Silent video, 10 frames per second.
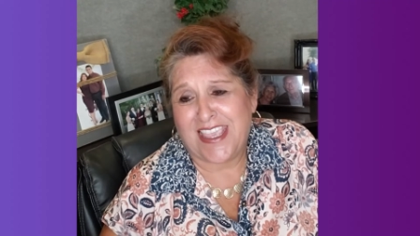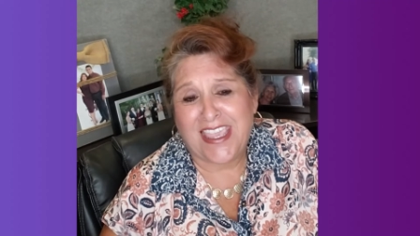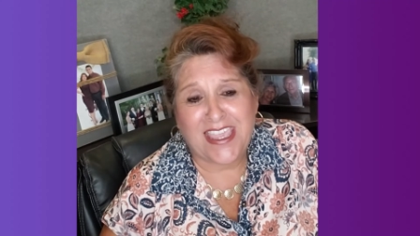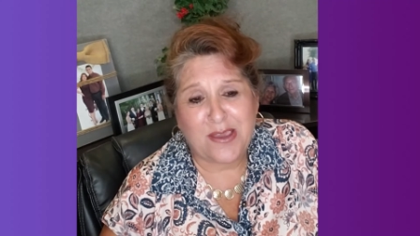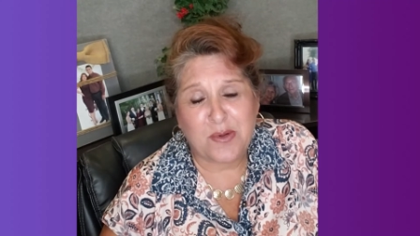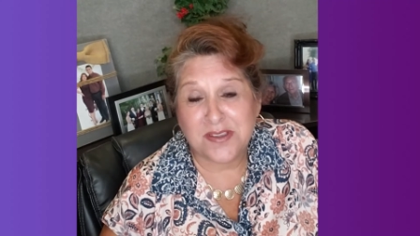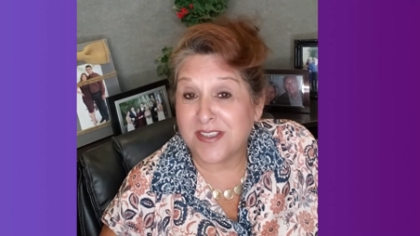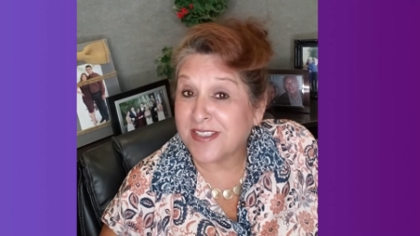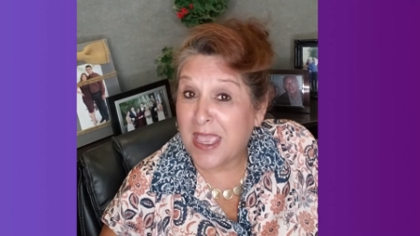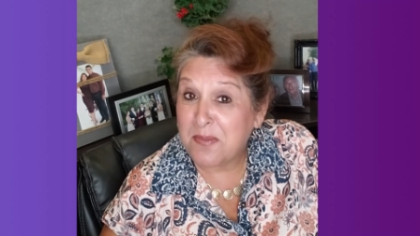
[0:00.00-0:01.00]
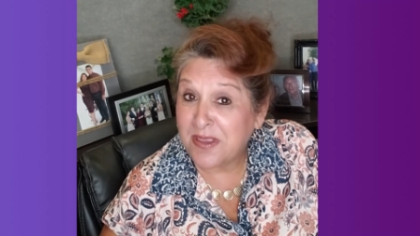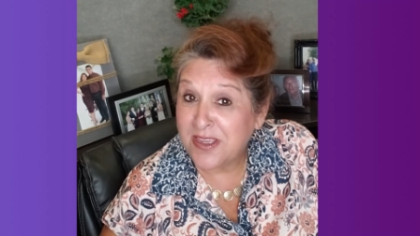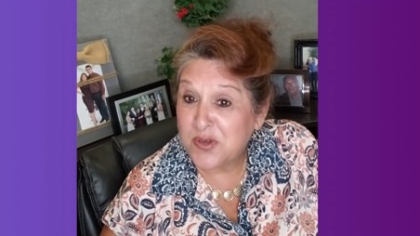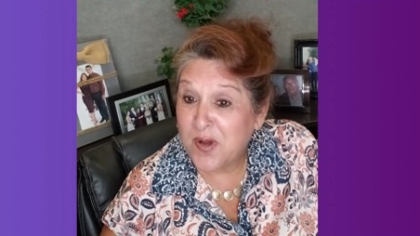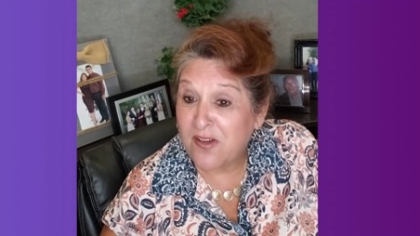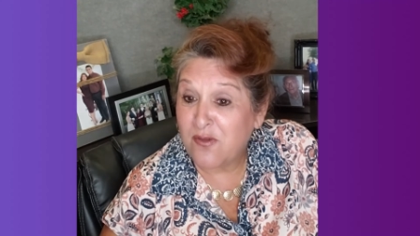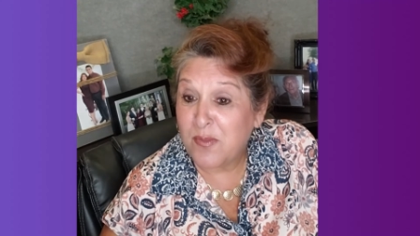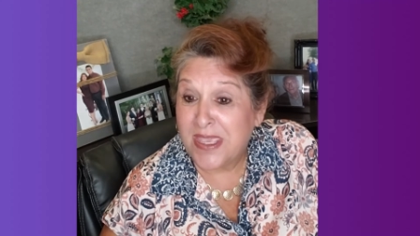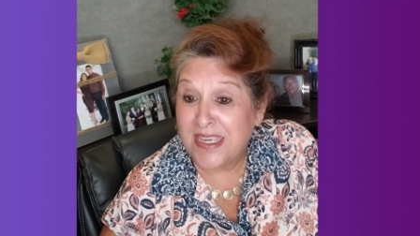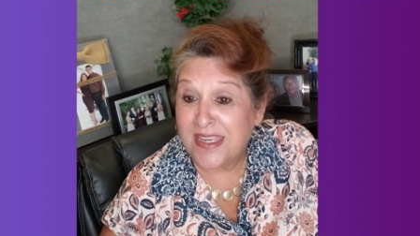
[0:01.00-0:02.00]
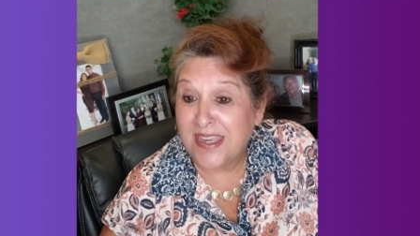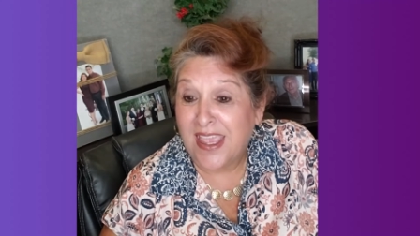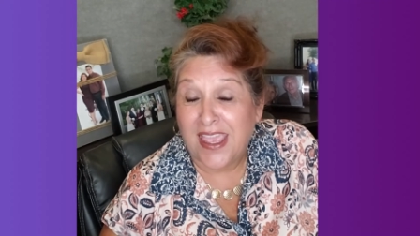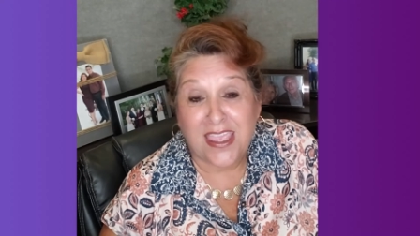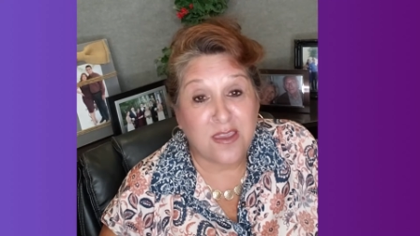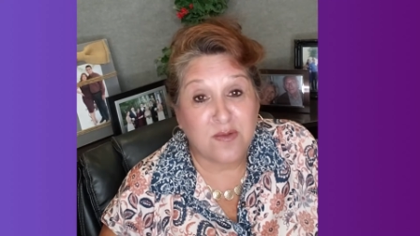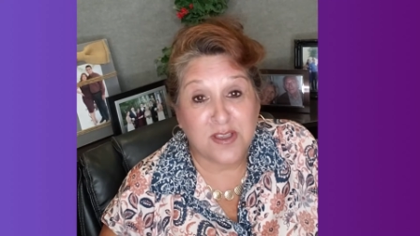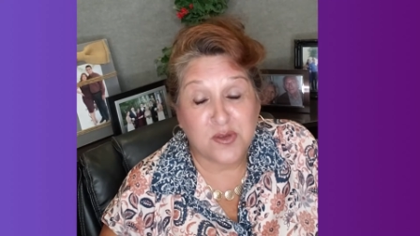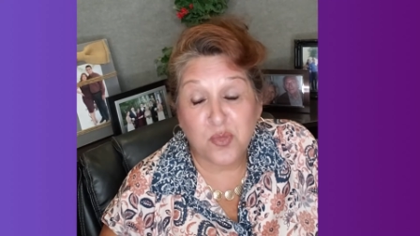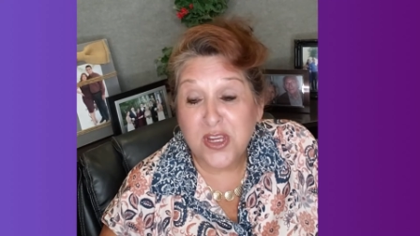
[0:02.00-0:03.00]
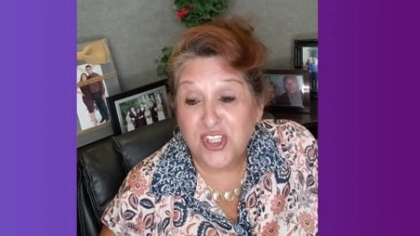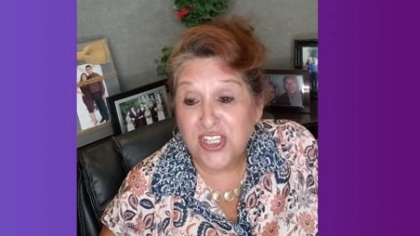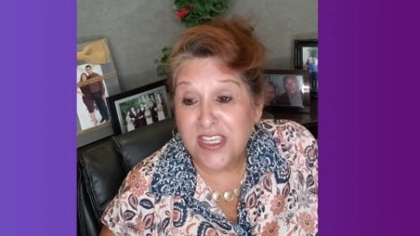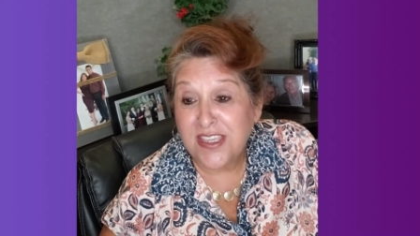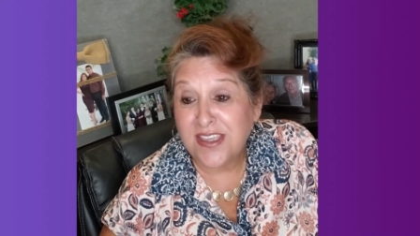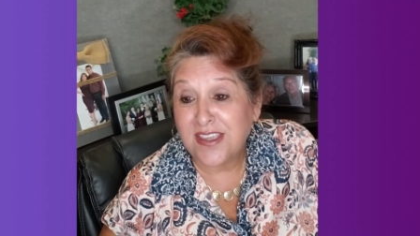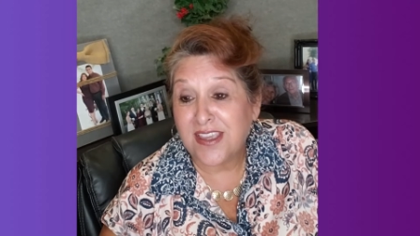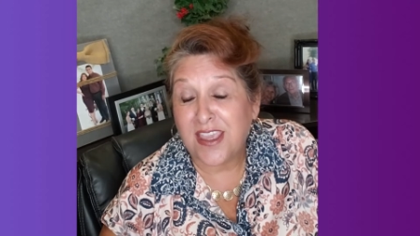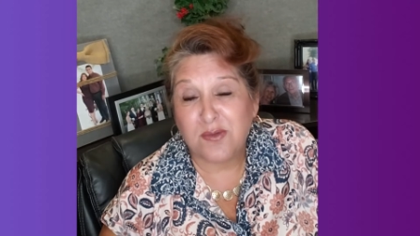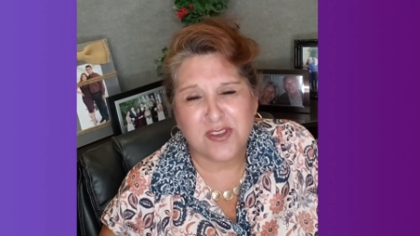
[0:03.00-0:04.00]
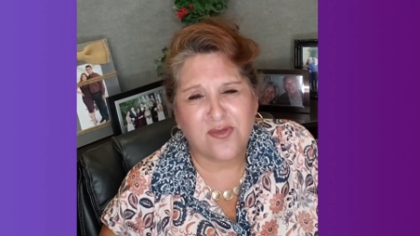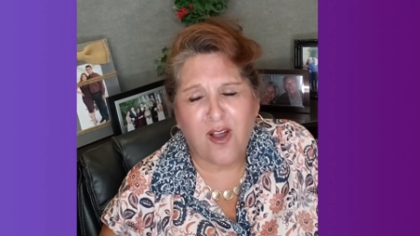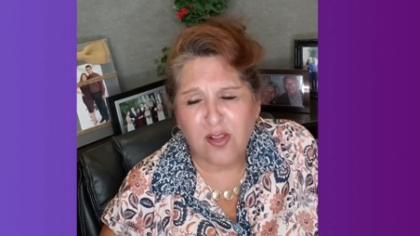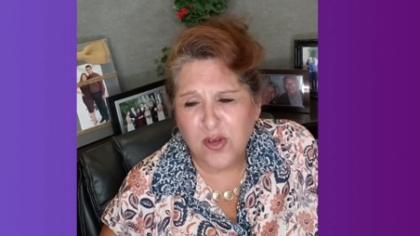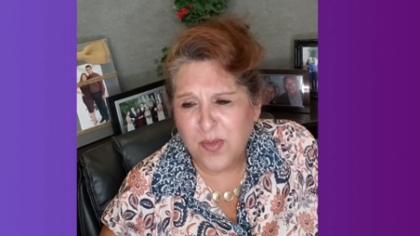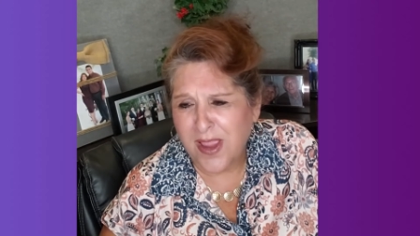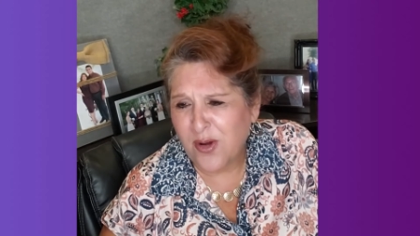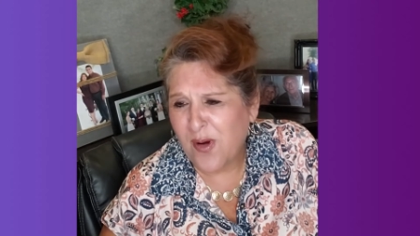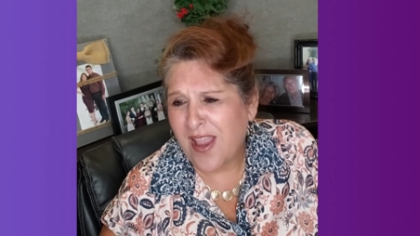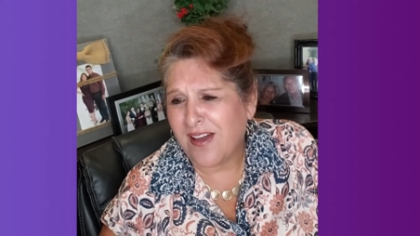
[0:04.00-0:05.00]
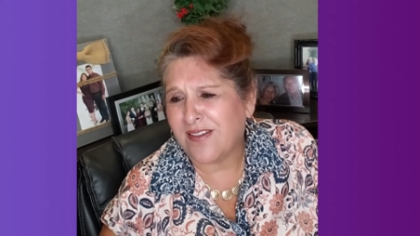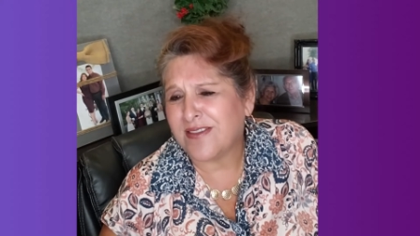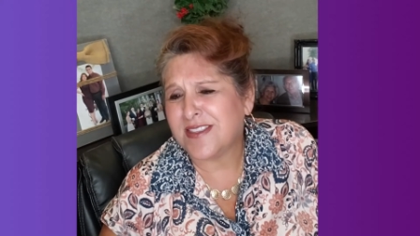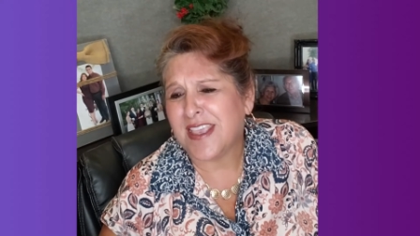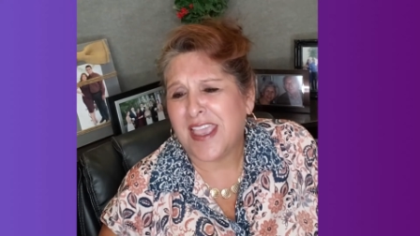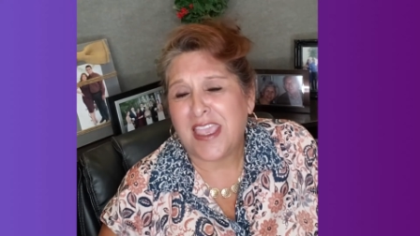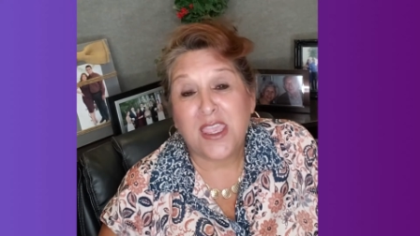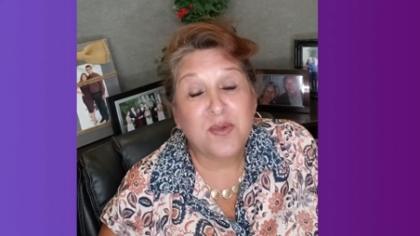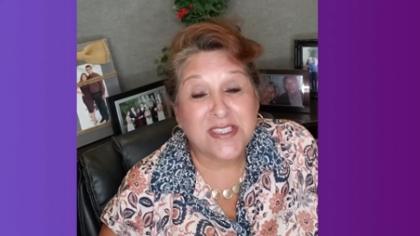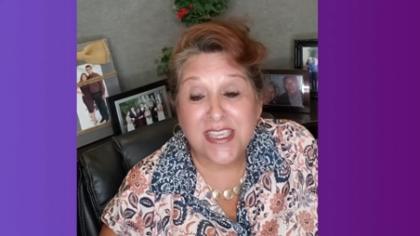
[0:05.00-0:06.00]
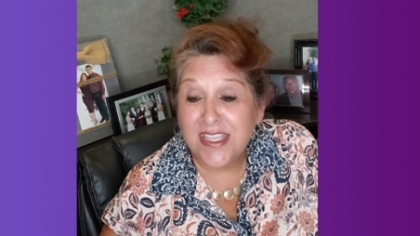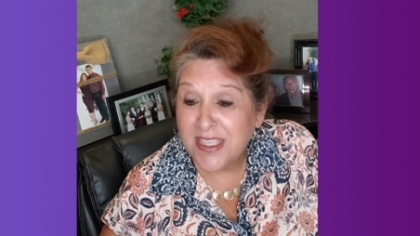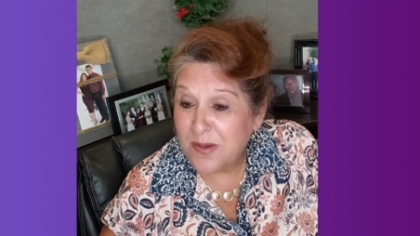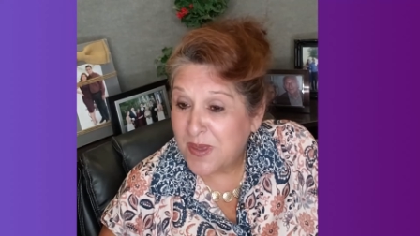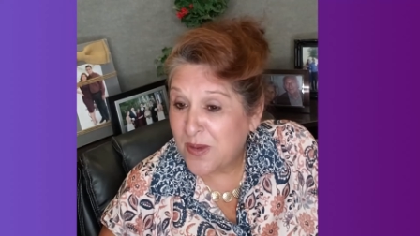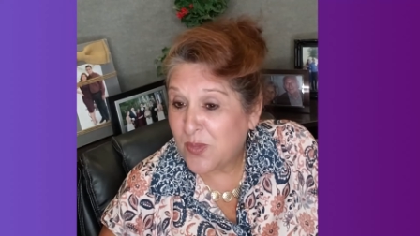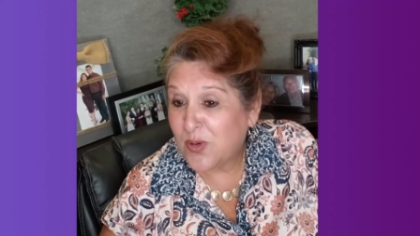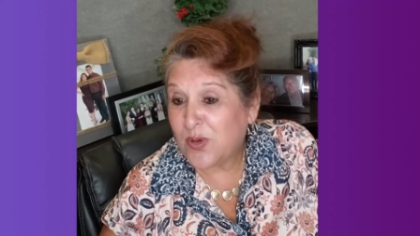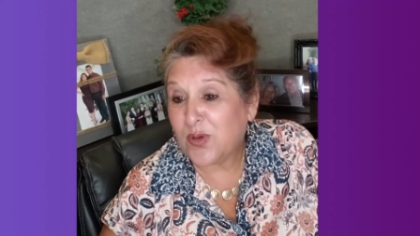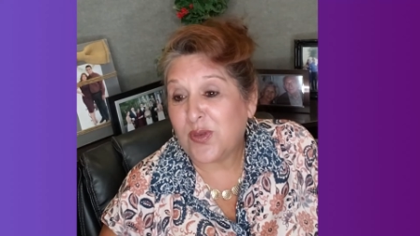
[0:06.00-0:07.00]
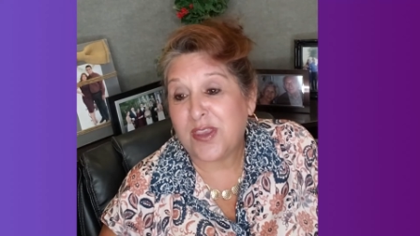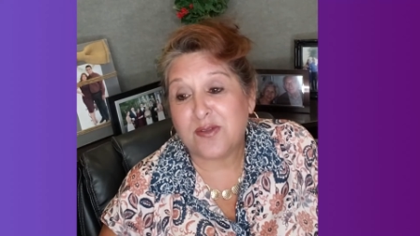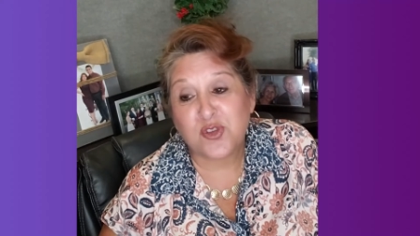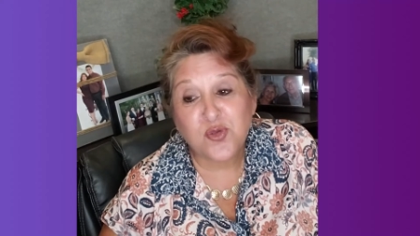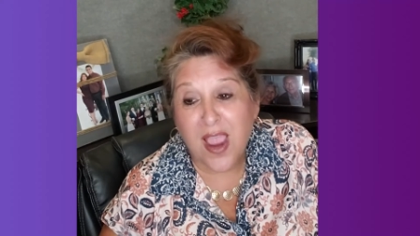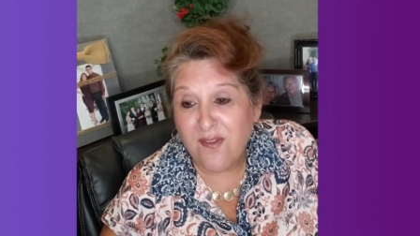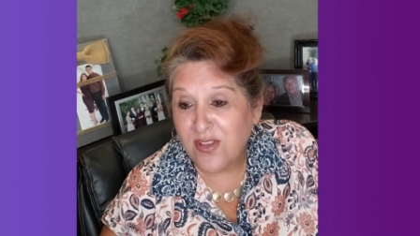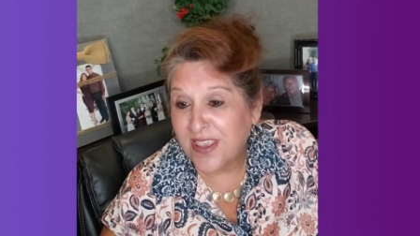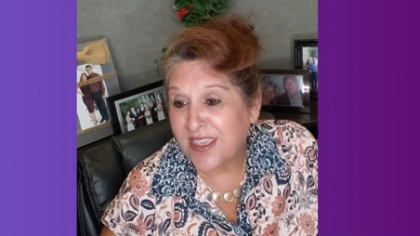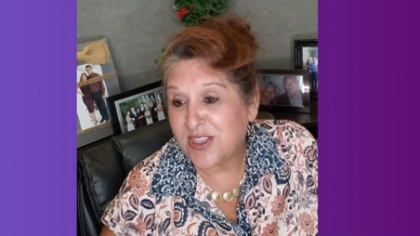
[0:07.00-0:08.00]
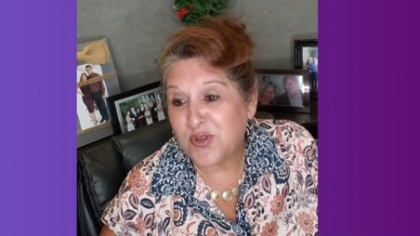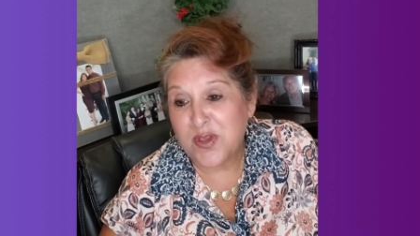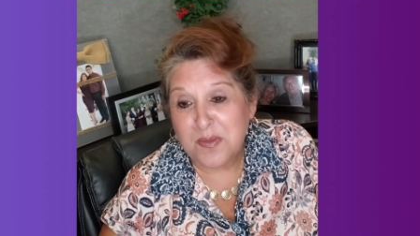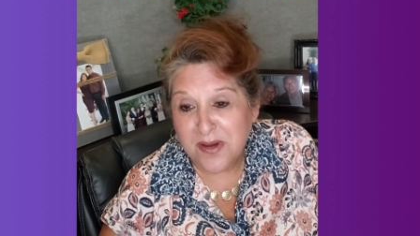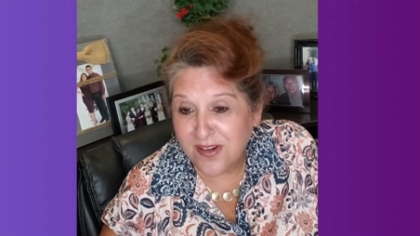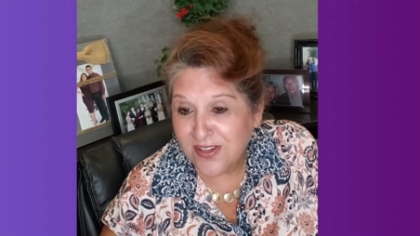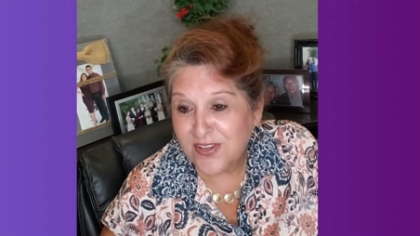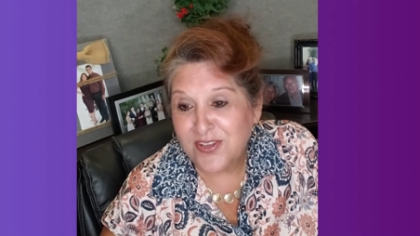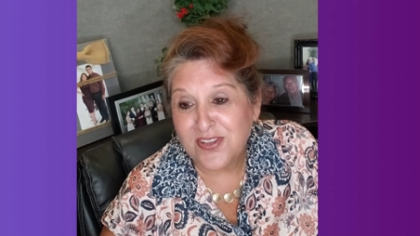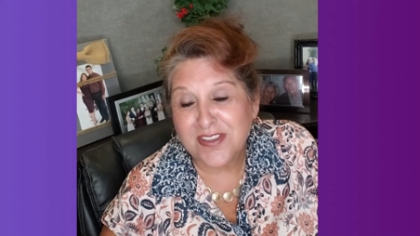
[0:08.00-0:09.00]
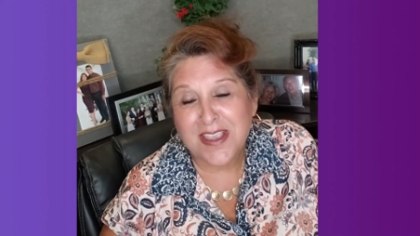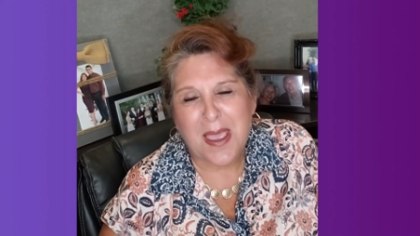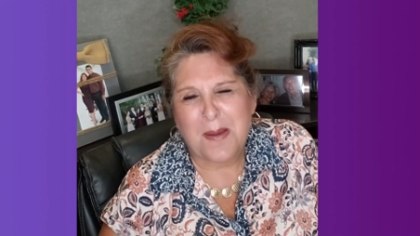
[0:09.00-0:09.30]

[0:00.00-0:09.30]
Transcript: He was discipling 12 men, he was preaching, he was followed by crowds, he was healing people, he was traveling, doing miracles,